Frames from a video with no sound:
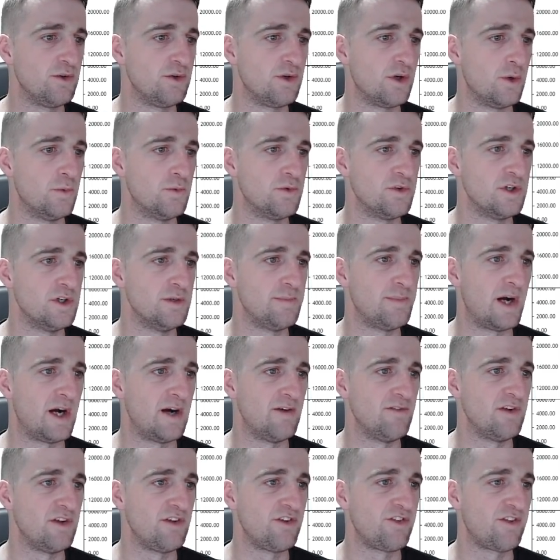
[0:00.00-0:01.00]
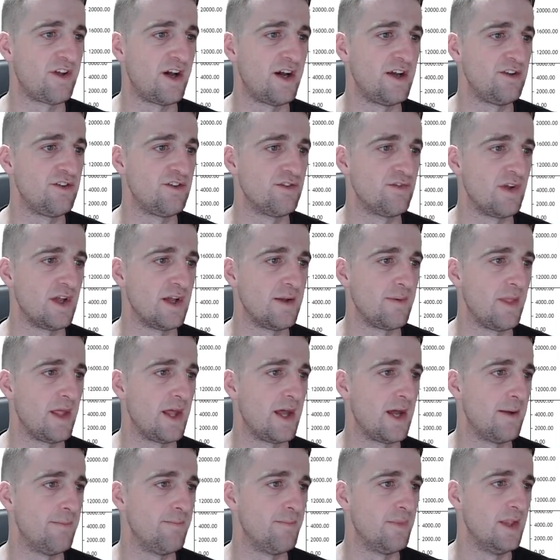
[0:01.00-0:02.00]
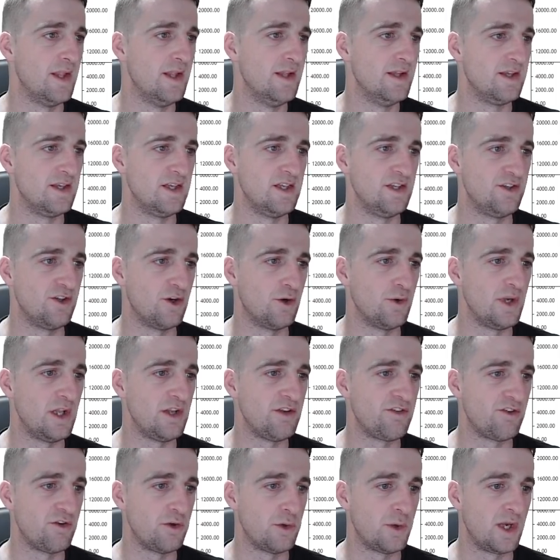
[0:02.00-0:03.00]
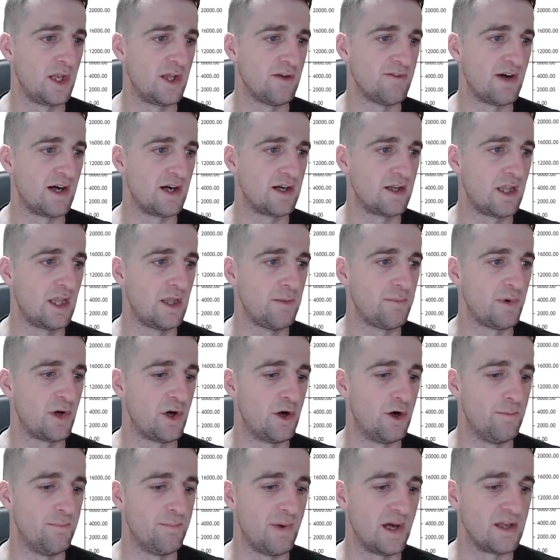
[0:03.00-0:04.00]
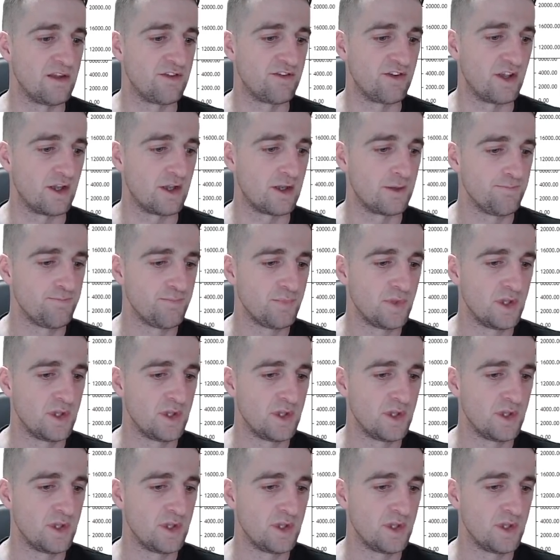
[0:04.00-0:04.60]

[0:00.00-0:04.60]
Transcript: not worry about these sides of it. You don't need to know any of that. Keep it all basic.